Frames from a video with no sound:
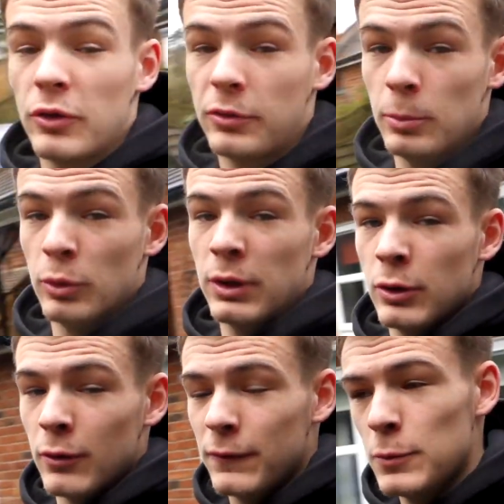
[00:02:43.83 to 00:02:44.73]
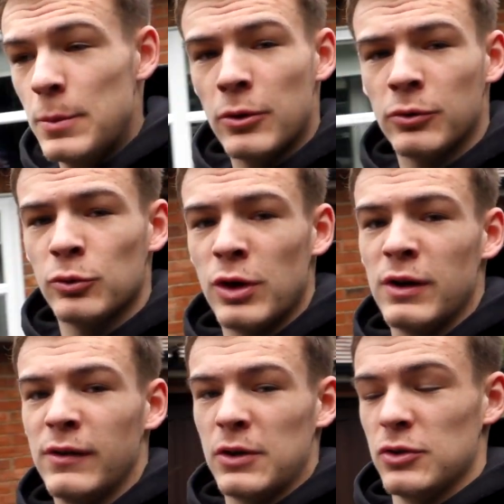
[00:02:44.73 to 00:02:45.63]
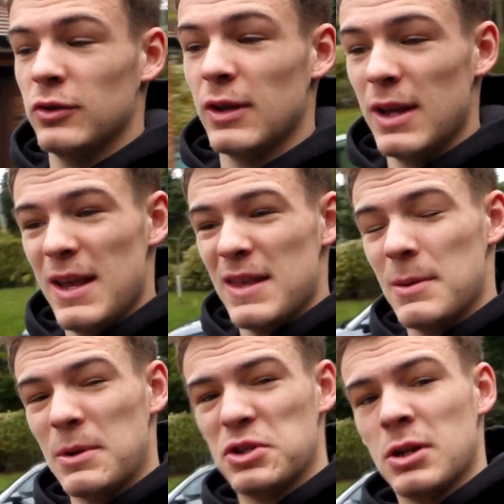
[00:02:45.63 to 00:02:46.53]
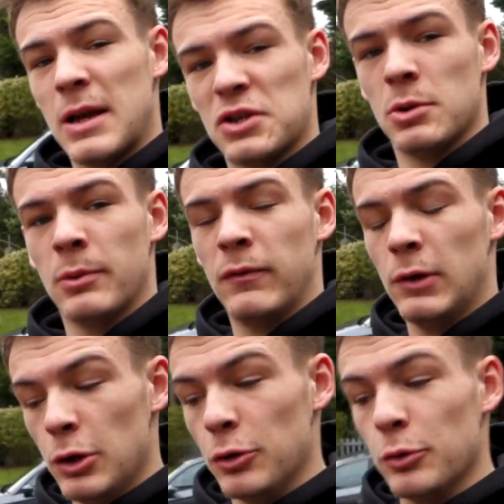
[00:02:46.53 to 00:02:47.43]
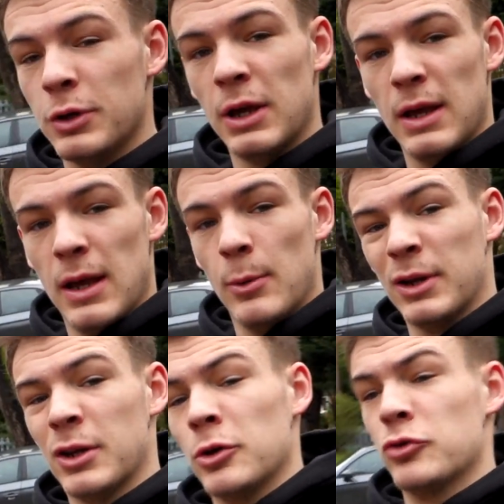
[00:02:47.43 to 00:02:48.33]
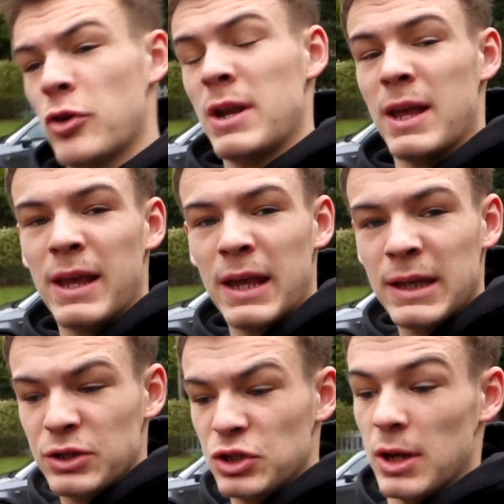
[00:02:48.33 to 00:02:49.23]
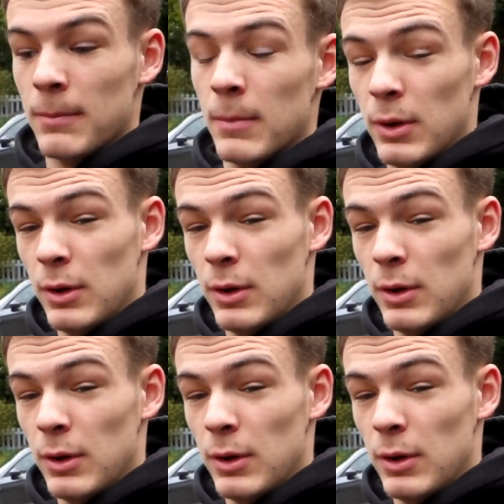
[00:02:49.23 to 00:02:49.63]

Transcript: this morning. Got a few personal training sessions. And I'm actually going to catch up with Luke. We're going to go train at his gym,